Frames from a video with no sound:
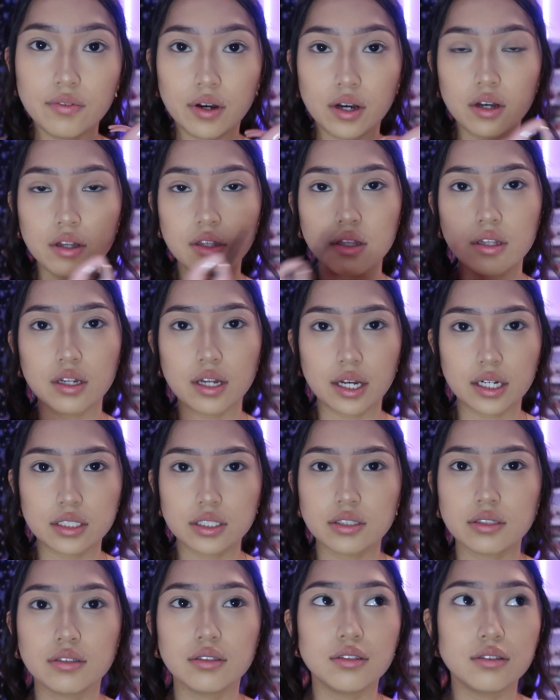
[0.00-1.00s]
Follow the
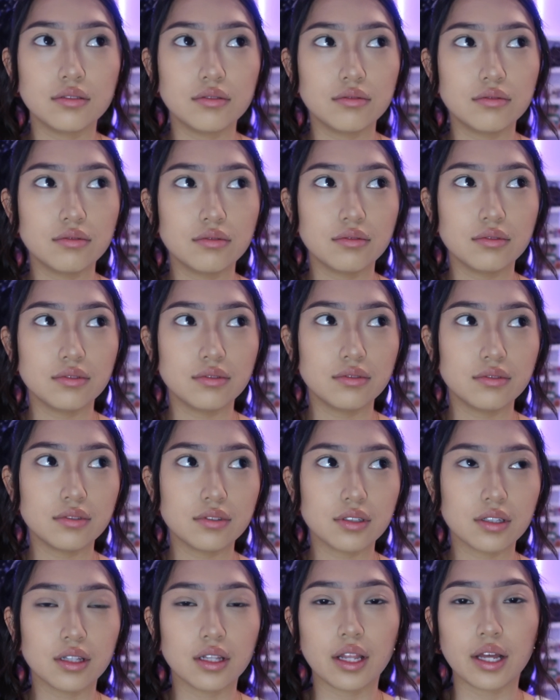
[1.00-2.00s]
natural
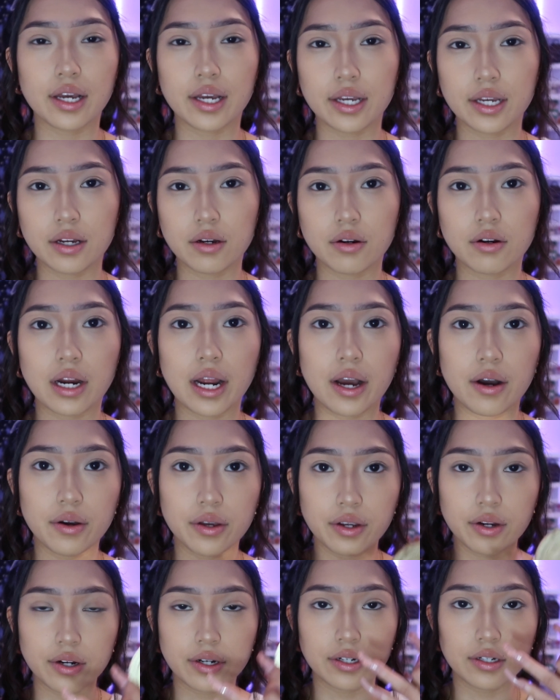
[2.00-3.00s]
line, or how
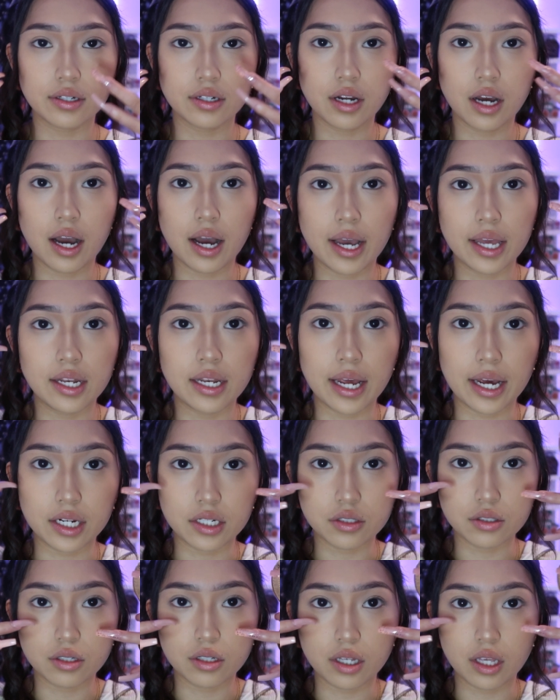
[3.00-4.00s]
your eye
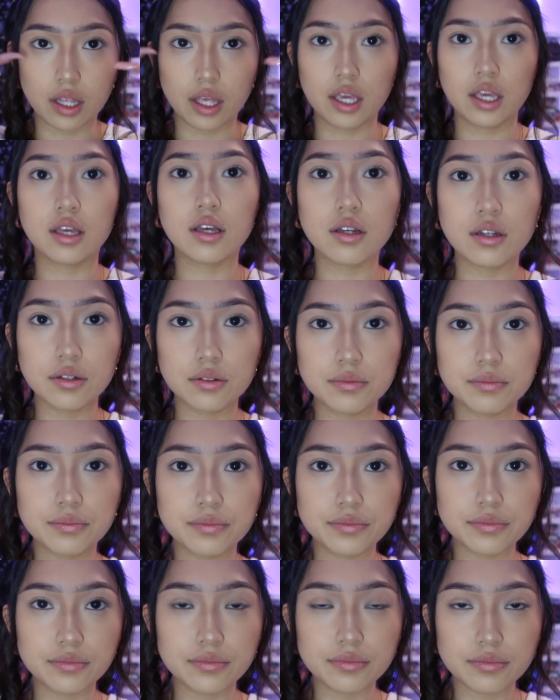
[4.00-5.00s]
naturally like
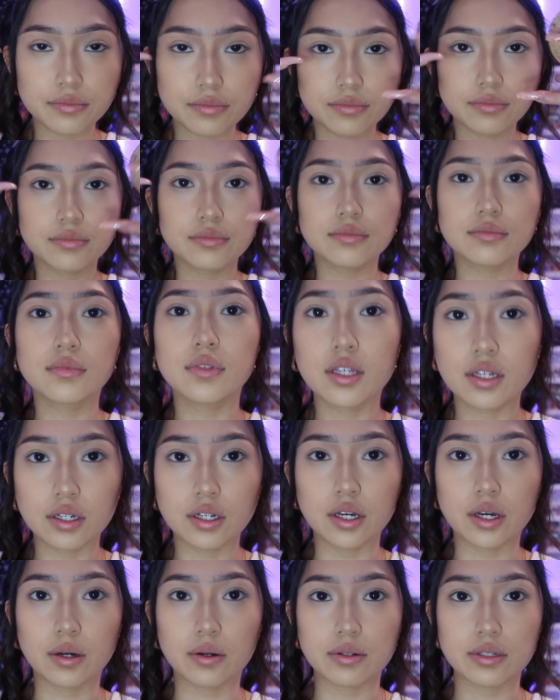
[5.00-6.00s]

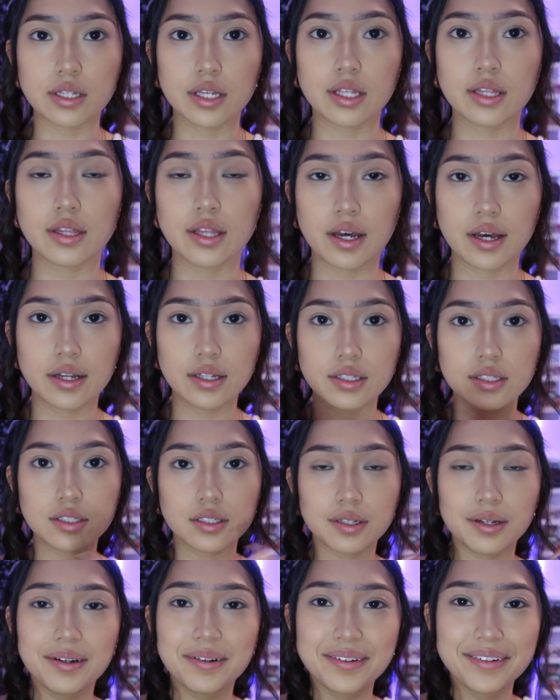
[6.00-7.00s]
goes like that.
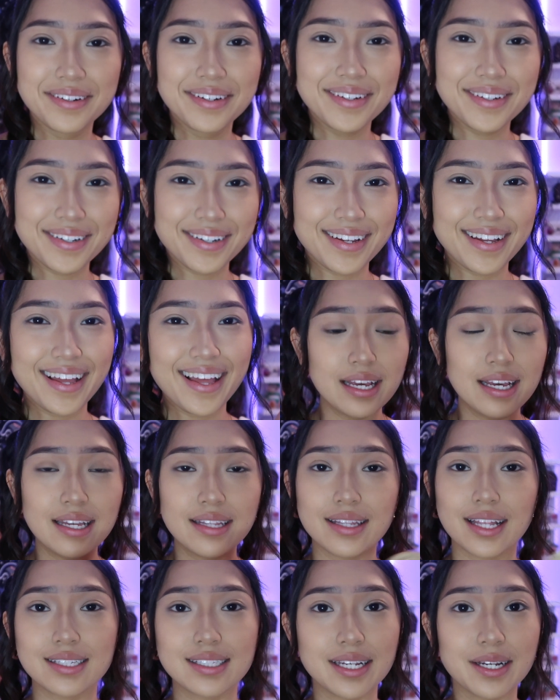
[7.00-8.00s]
So
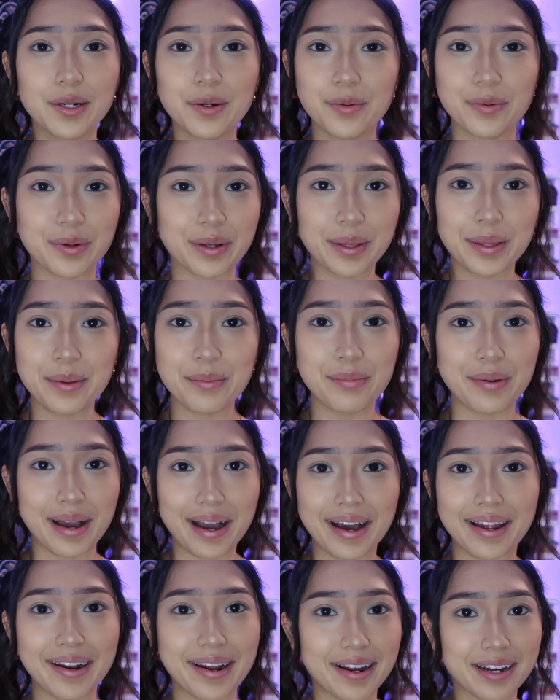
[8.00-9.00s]
that's like a really
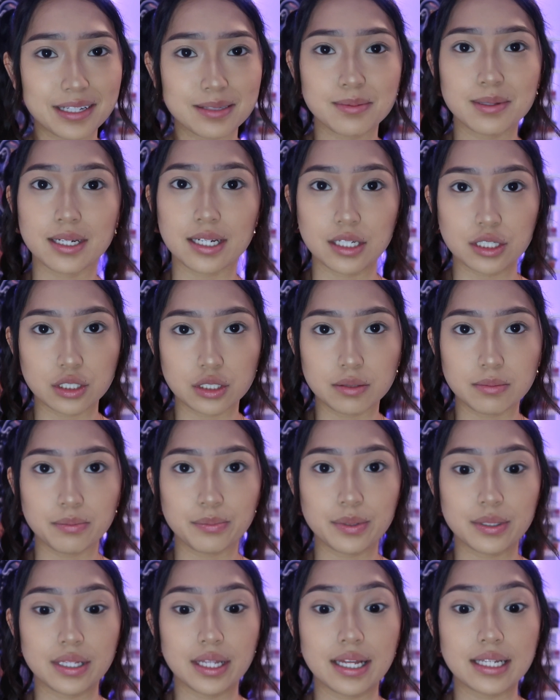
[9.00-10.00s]
bad
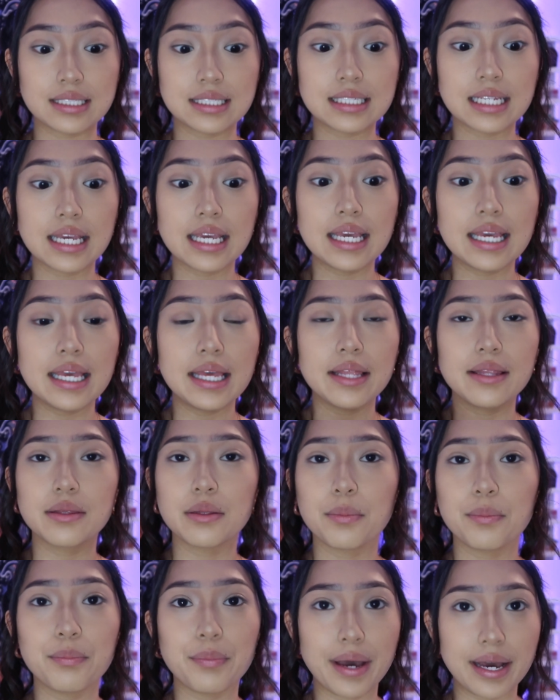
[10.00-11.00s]
explanation, but that's
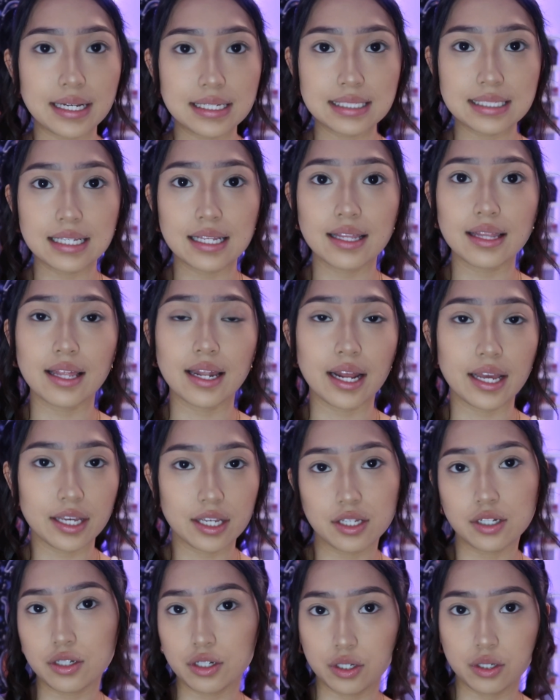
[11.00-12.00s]
the best that I
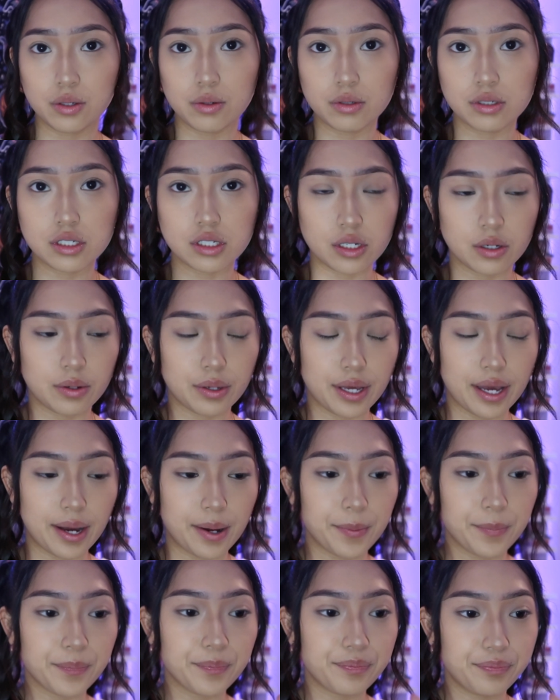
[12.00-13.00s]
can do. So
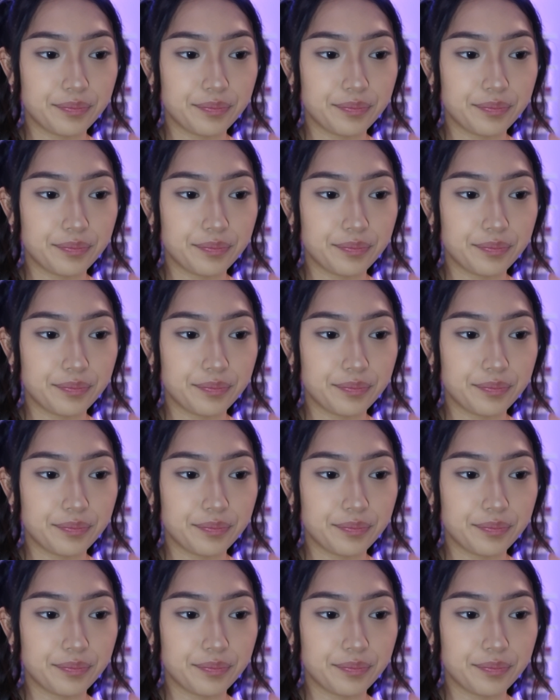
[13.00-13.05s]
yeah.